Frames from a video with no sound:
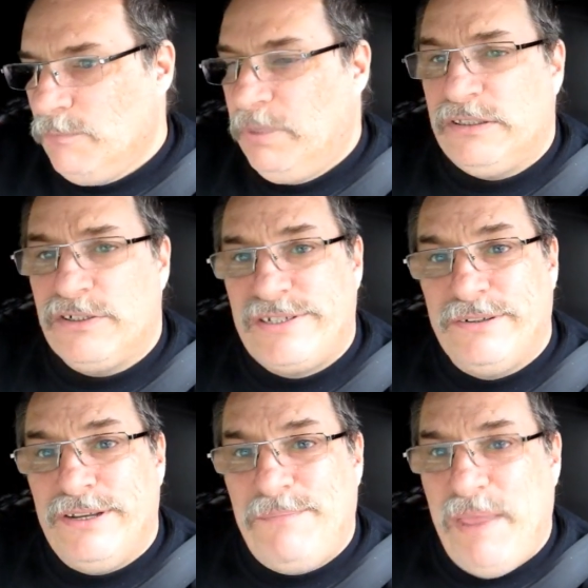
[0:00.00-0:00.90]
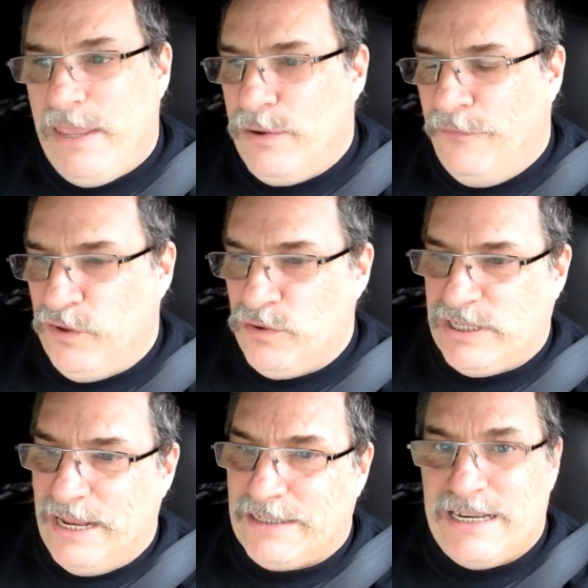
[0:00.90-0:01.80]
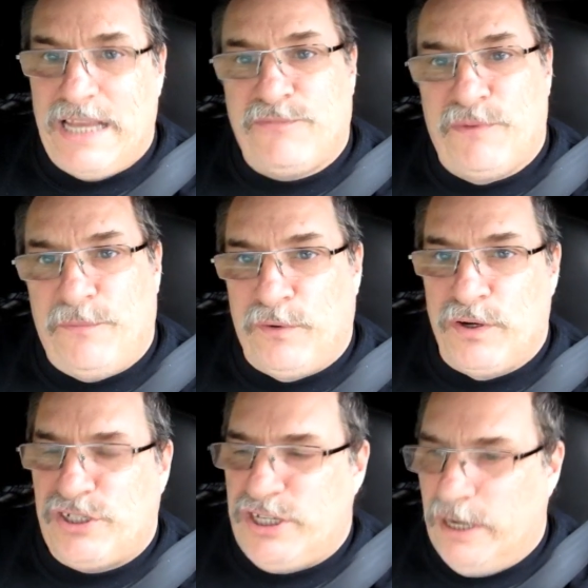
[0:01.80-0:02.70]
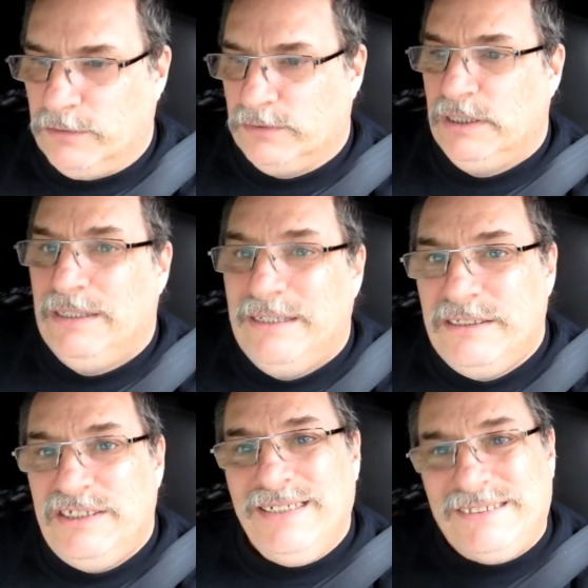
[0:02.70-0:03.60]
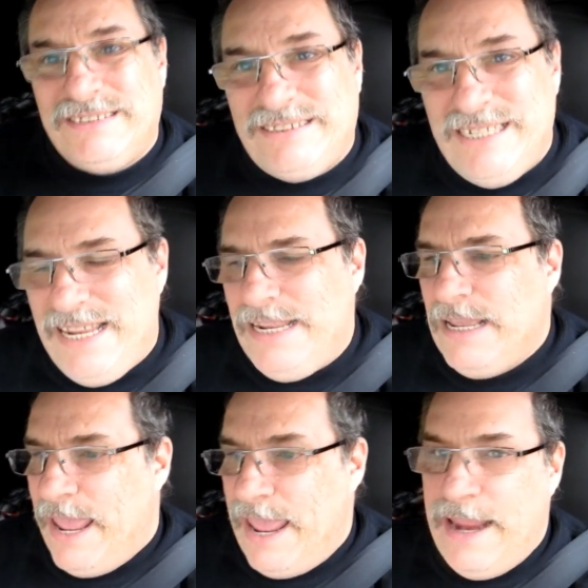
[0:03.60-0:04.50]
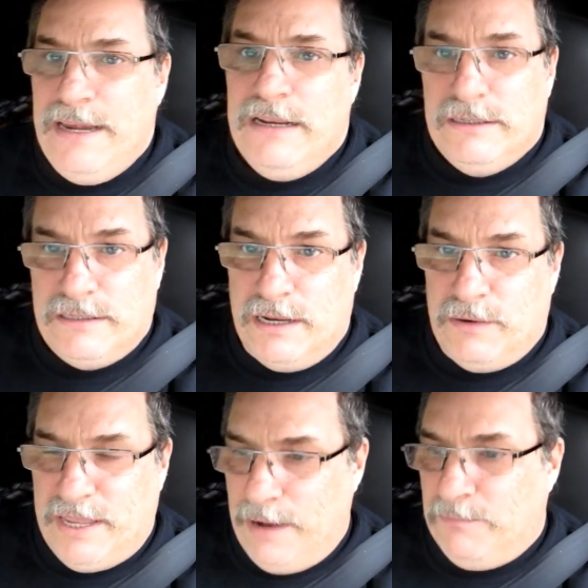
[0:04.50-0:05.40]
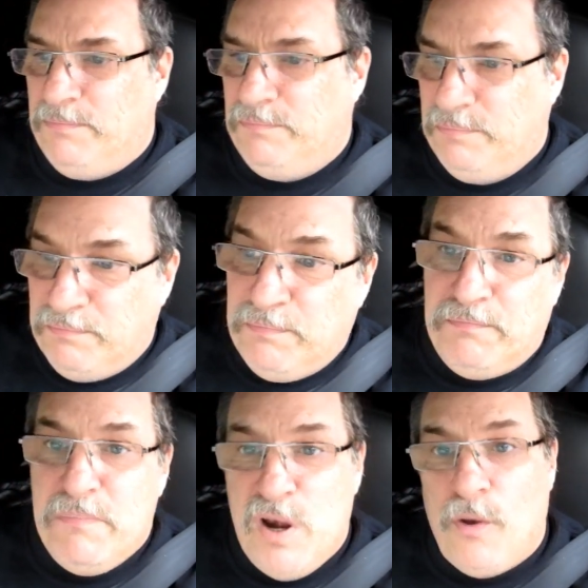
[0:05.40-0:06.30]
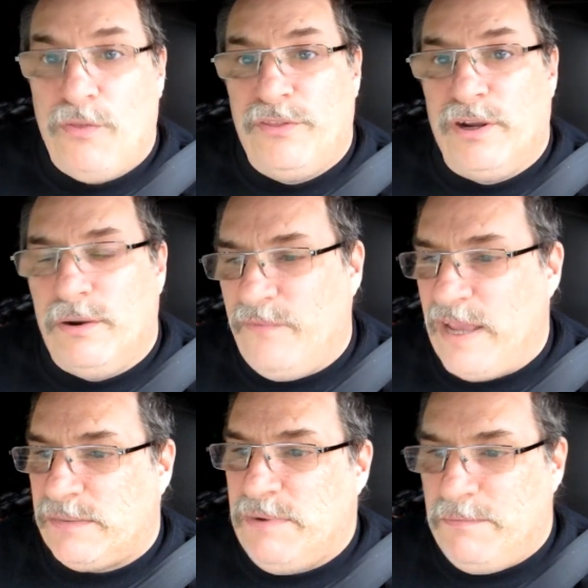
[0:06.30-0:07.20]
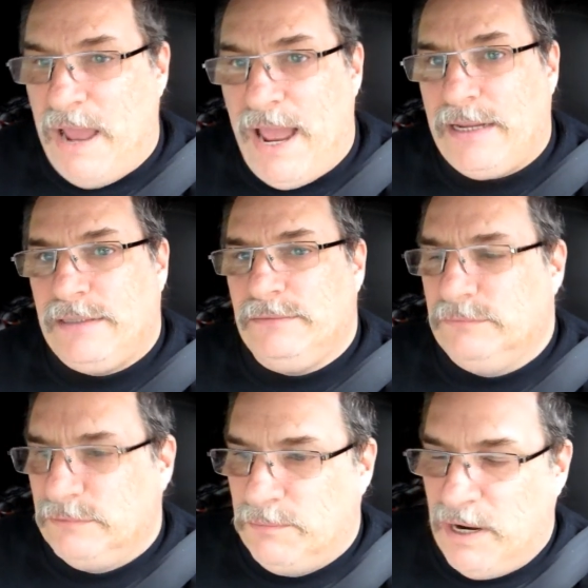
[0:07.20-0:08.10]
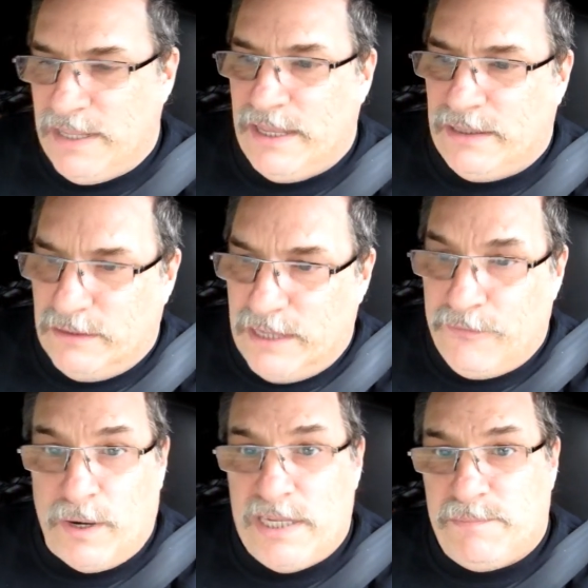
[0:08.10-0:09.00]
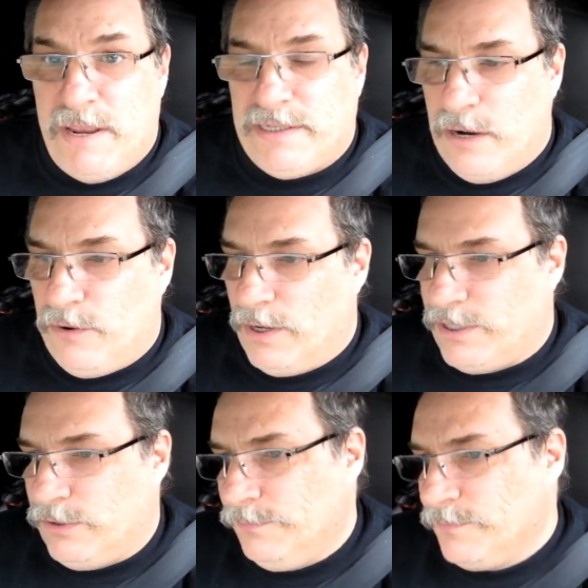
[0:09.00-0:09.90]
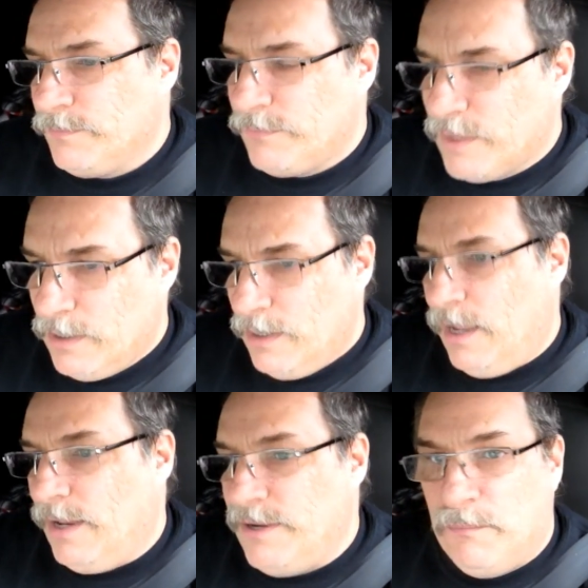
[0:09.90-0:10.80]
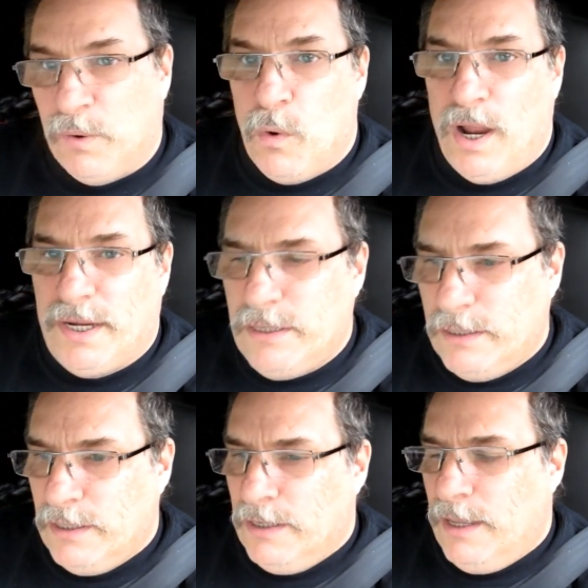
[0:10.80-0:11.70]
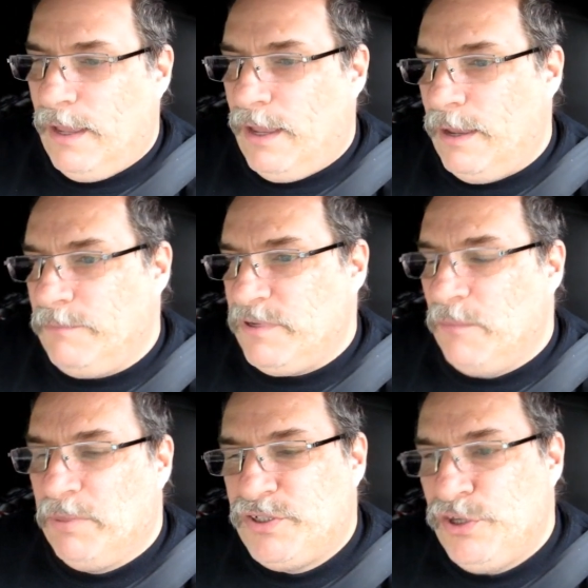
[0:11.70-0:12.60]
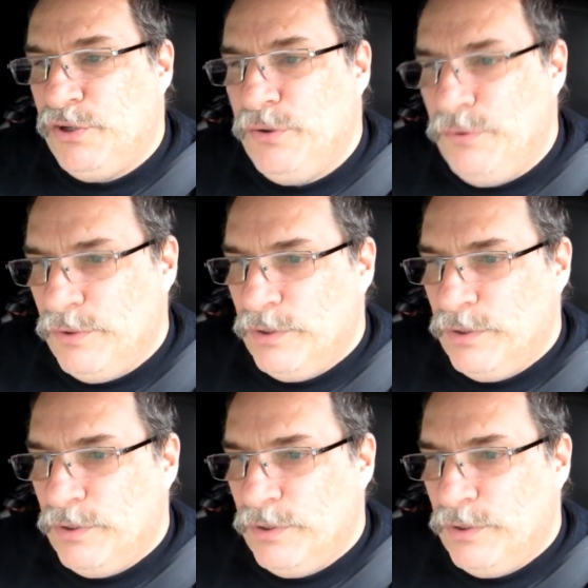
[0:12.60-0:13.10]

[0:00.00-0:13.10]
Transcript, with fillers: But they're still going to pay you a few cents less for the first year. Just to see, A, to get you know their investment back, the money that they've already spent out on you. Uh, number one. Uh, number two,